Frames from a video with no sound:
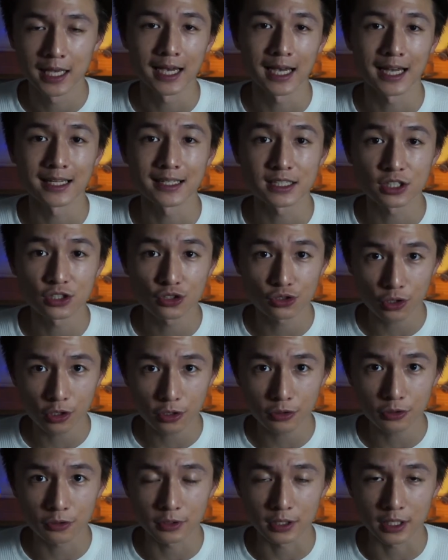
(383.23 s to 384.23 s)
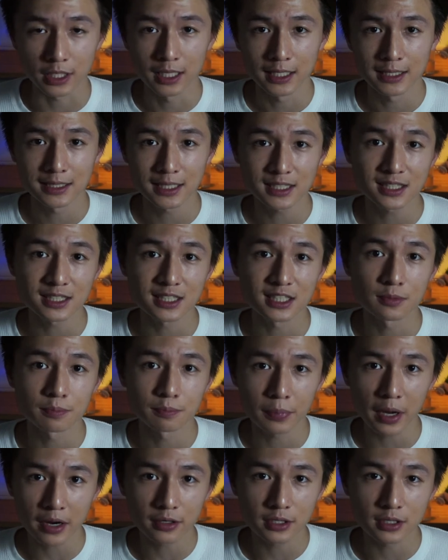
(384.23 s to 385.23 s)
And externally, this
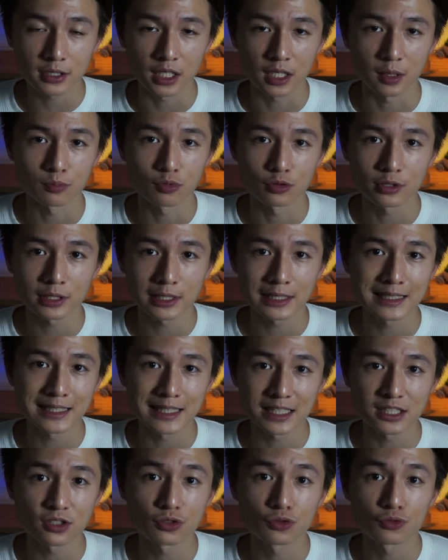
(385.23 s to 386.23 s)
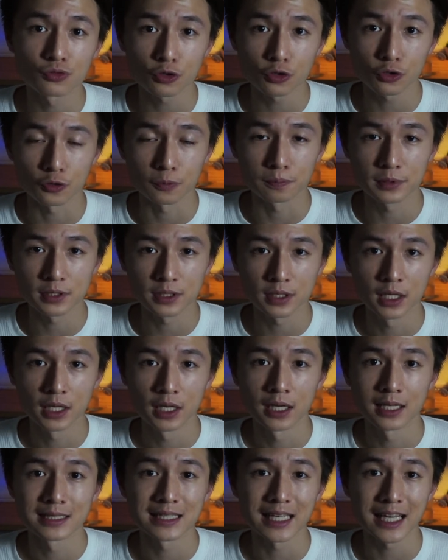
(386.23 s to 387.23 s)
disparity between these groups
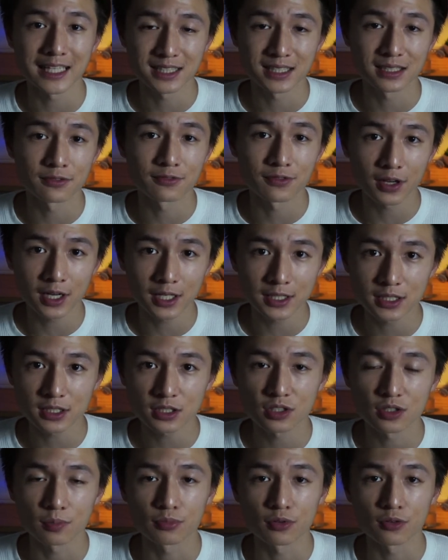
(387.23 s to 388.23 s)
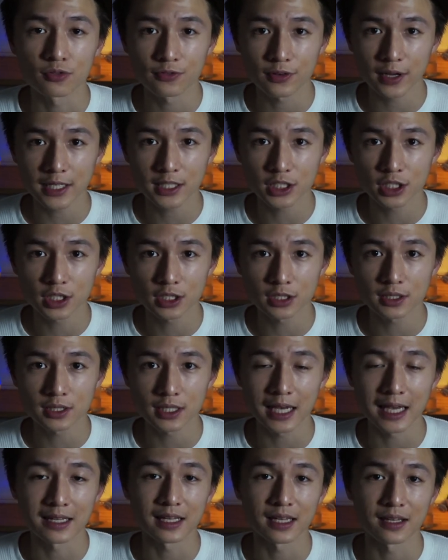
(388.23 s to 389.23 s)
has divided the profession
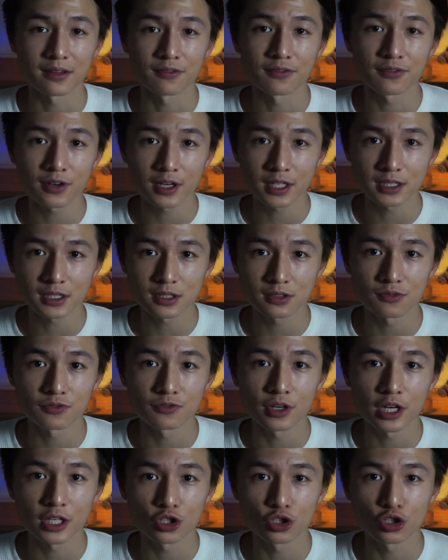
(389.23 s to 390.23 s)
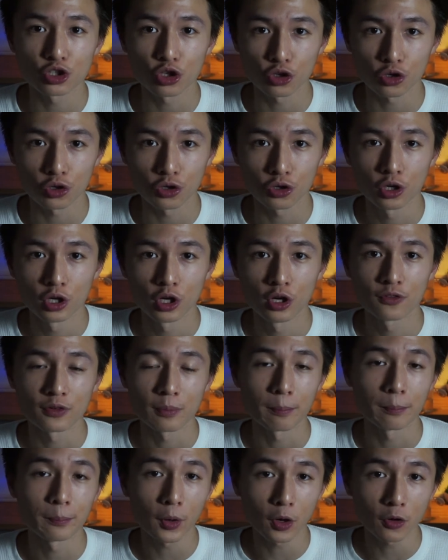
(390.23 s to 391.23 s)
and invited ridicule
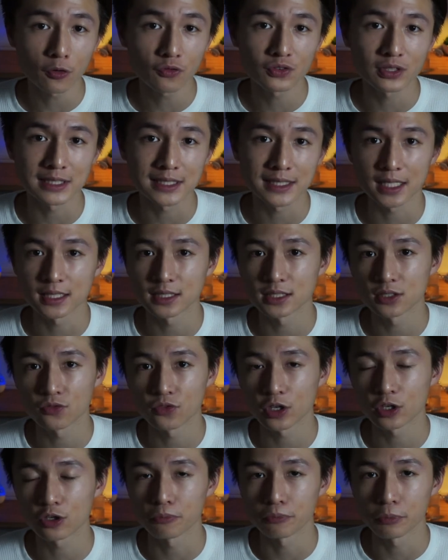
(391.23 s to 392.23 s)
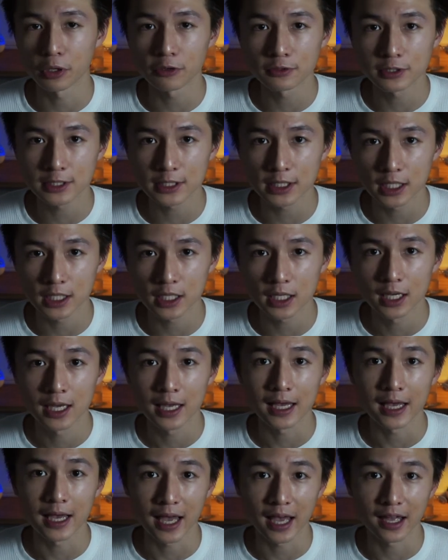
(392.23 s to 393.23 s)
from both the scientific community
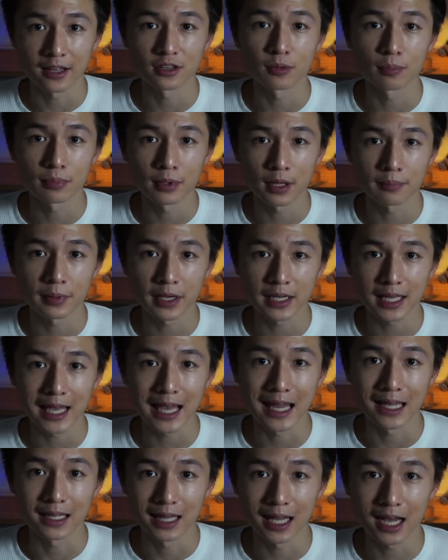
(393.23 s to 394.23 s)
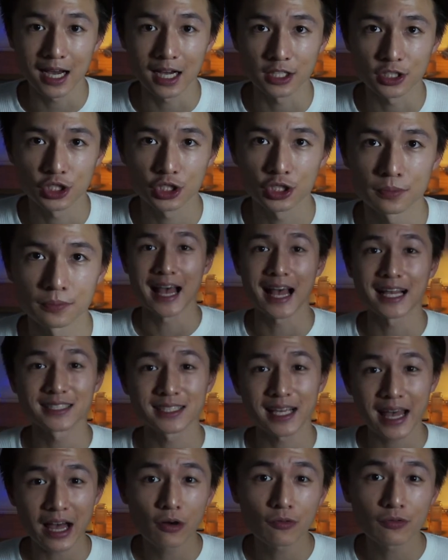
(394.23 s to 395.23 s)
and the public at large. As a
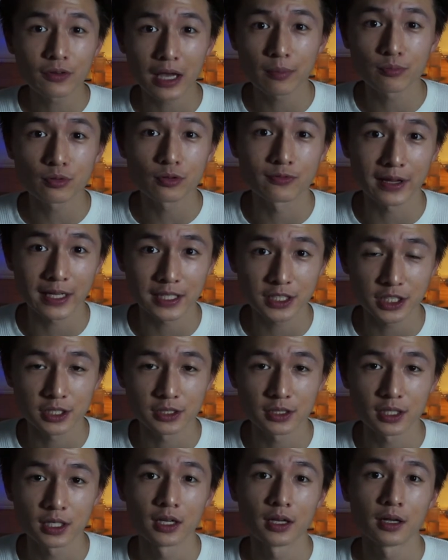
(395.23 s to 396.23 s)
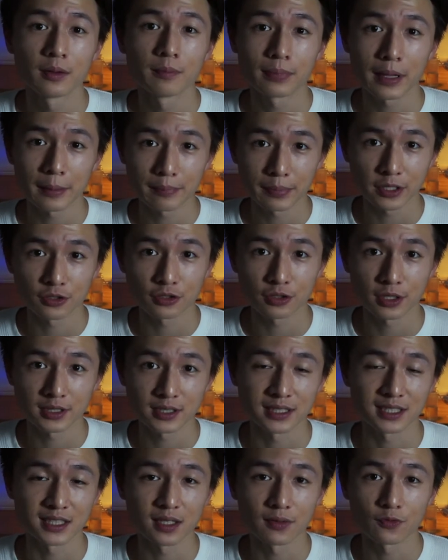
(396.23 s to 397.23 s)
healthcare profession, public trust
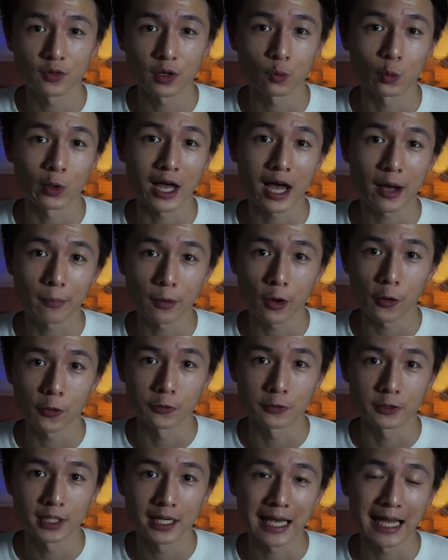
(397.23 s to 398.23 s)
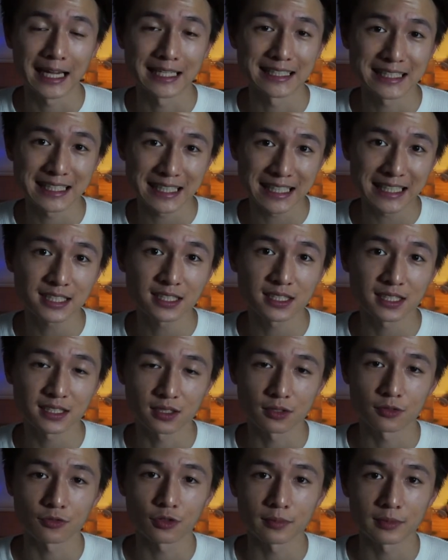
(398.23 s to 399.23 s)
is something we uphold, and these
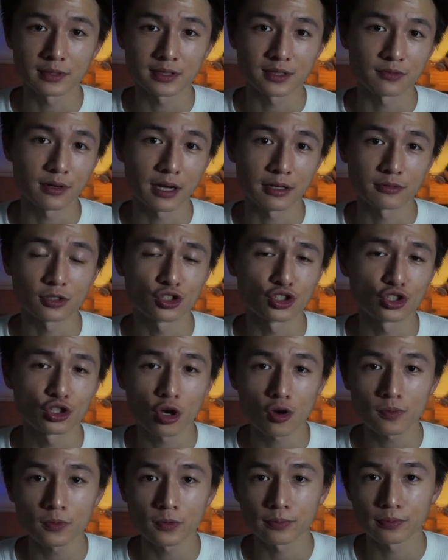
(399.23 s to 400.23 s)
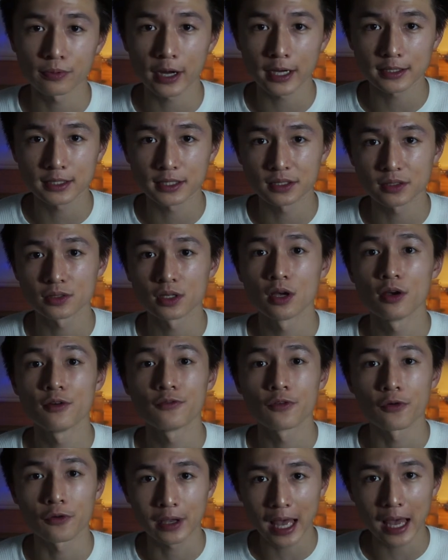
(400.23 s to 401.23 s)
disagreements around the scope of practice,
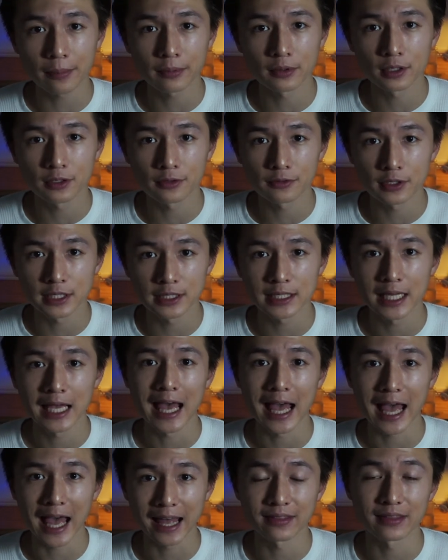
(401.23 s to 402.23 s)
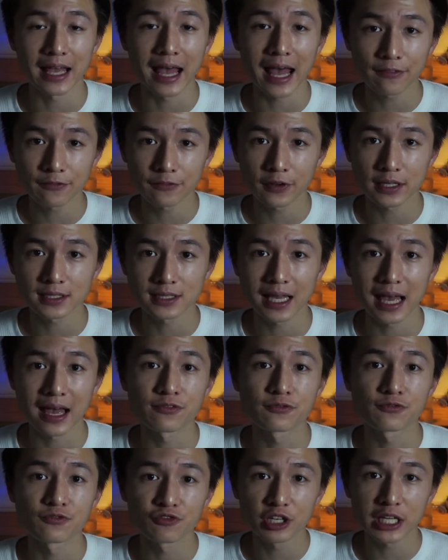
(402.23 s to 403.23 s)
vocabularies, and ethics have
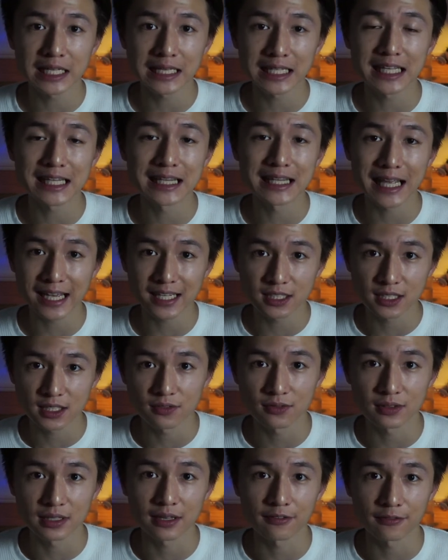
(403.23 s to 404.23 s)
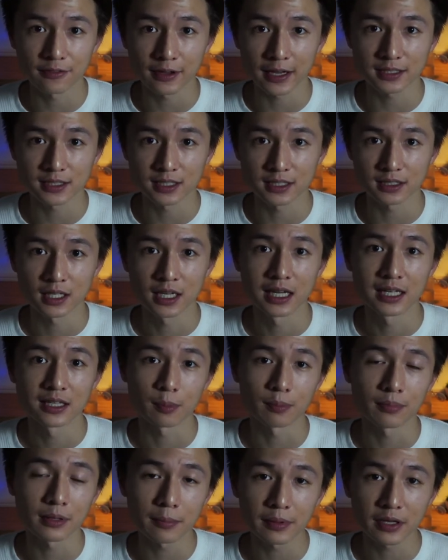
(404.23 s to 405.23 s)
really negatively affected the
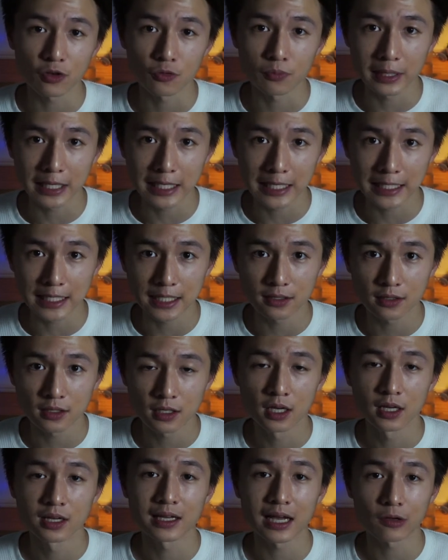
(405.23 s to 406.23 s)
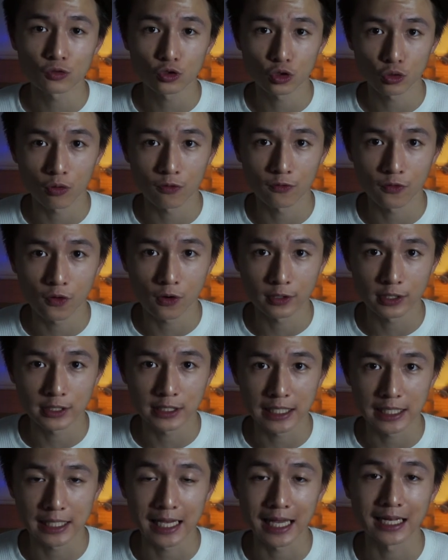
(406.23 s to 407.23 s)
public opinion, cultural
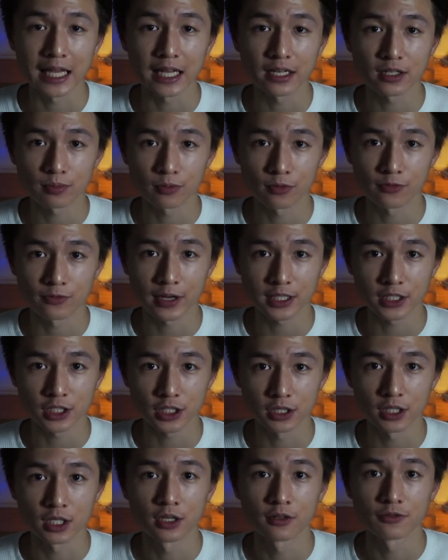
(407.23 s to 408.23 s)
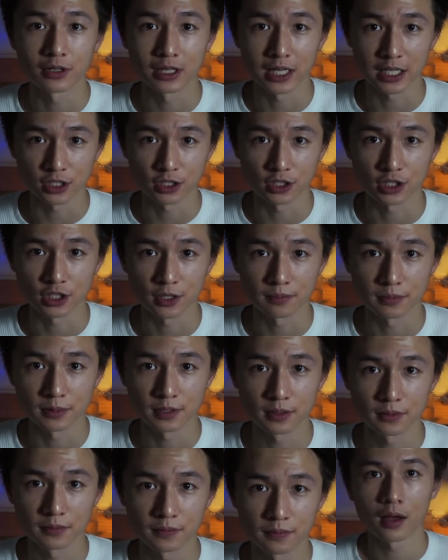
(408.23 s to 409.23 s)
authority, and interprofession relationships.